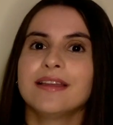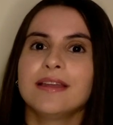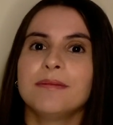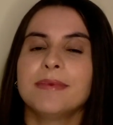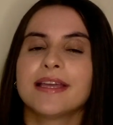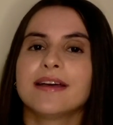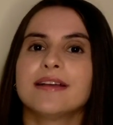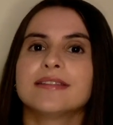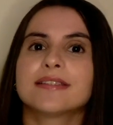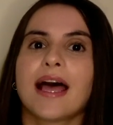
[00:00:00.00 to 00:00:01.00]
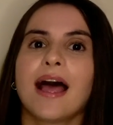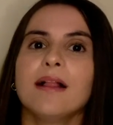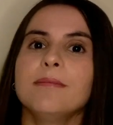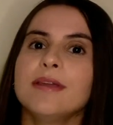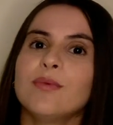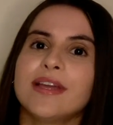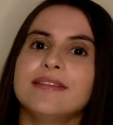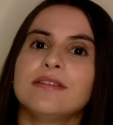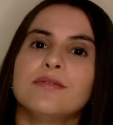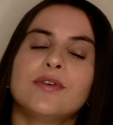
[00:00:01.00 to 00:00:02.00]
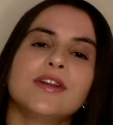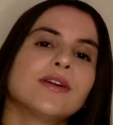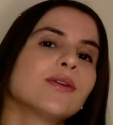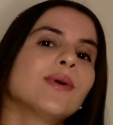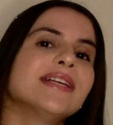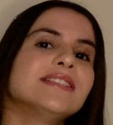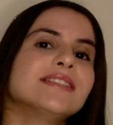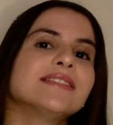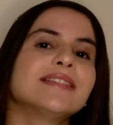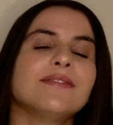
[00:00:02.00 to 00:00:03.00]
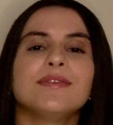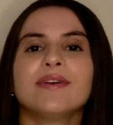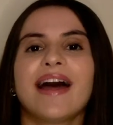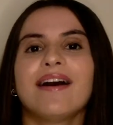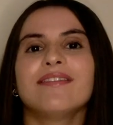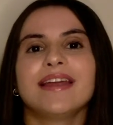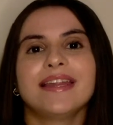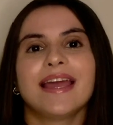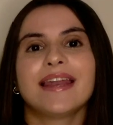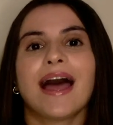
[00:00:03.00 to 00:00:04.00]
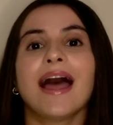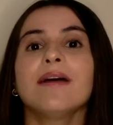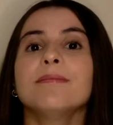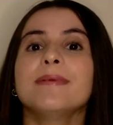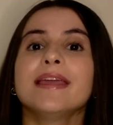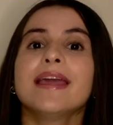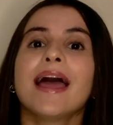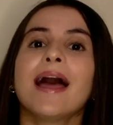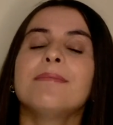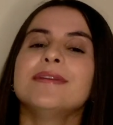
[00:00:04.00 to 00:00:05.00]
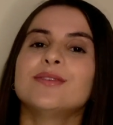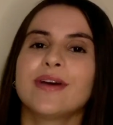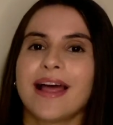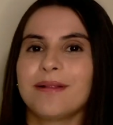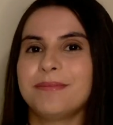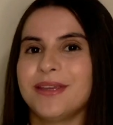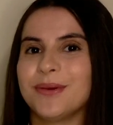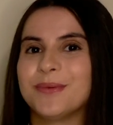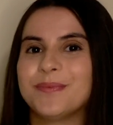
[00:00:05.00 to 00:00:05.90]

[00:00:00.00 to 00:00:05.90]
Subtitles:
because I'll be waiting for your questions if you have any, and I'll be happy to help you.